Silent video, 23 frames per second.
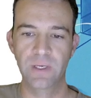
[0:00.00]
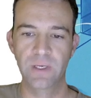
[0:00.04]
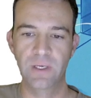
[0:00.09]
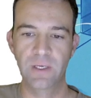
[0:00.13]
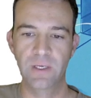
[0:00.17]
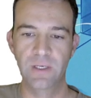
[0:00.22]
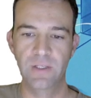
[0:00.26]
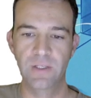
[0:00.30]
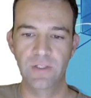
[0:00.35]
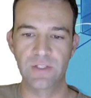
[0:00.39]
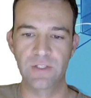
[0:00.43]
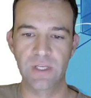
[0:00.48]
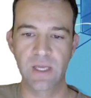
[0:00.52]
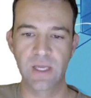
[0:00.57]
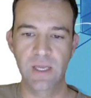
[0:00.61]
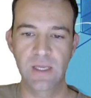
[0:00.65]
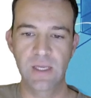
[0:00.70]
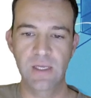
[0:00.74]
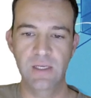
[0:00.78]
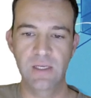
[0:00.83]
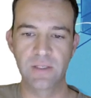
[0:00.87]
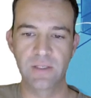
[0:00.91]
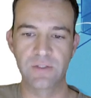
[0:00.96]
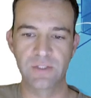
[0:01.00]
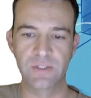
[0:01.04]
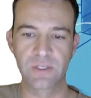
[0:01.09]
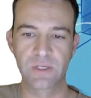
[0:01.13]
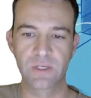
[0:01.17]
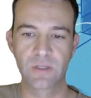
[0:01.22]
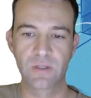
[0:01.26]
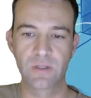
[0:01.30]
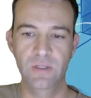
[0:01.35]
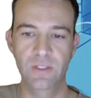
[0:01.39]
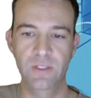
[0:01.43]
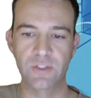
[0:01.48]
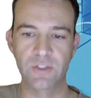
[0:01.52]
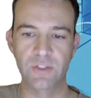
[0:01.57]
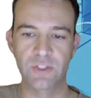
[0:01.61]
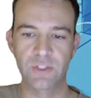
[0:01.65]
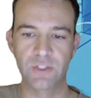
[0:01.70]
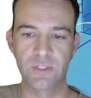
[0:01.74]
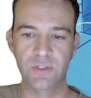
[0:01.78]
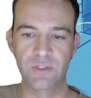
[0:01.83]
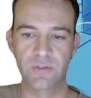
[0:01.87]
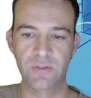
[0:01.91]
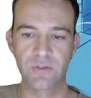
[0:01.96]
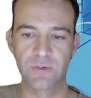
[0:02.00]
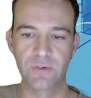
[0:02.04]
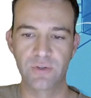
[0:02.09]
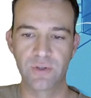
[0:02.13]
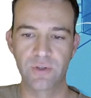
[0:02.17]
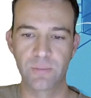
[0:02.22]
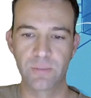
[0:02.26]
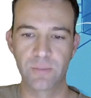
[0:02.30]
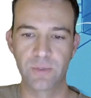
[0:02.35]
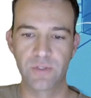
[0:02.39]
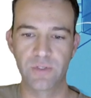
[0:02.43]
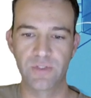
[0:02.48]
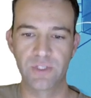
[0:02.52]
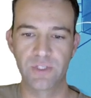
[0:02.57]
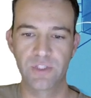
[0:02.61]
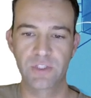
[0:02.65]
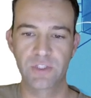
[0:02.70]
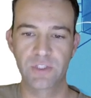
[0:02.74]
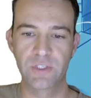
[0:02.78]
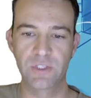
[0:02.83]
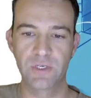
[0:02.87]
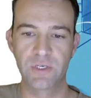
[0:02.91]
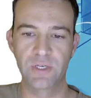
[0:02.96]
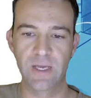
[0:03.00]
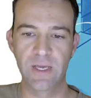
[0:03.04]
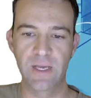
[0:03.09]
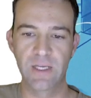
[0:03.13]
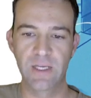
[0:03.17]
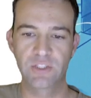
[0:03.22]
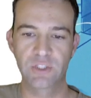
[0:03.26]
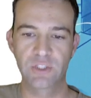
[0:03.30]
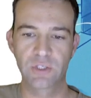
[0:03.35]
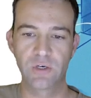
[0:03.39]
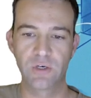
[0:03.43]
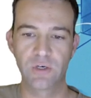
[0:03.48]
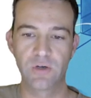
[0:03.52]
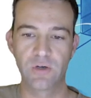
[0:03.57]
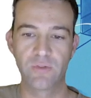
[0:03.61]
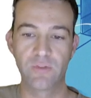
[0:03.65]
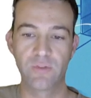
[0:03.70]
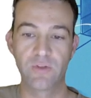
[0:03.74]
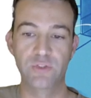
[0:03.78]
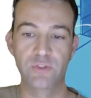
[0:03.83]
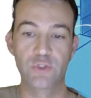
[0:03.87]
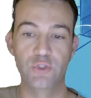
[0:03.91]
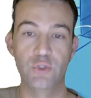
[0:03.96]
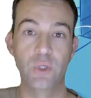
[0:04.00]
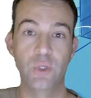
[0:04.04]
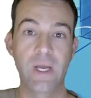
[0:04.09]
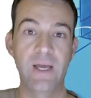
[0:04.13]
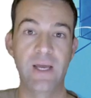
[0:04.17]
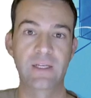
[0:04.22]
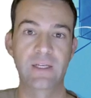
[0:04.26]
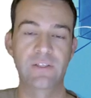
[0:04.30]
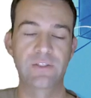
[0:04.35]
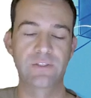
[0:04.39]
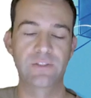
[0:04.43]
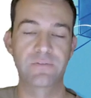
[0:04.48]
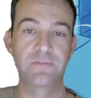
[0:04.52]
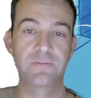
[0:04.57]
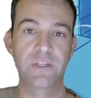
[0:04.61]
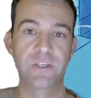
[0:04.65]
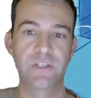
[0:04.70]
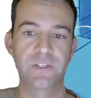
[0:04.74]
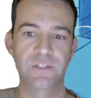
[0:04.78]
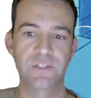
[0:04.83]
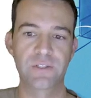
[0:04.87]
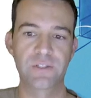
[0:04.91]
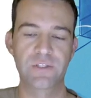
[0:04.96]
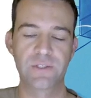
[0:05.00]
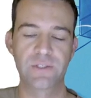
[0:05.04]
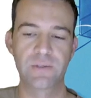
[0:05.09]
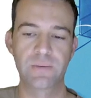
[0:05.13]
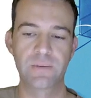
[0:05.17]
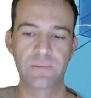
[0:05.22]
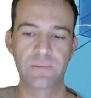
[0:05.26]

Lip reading: His hands clenched into the position Dash called the dragon's fists.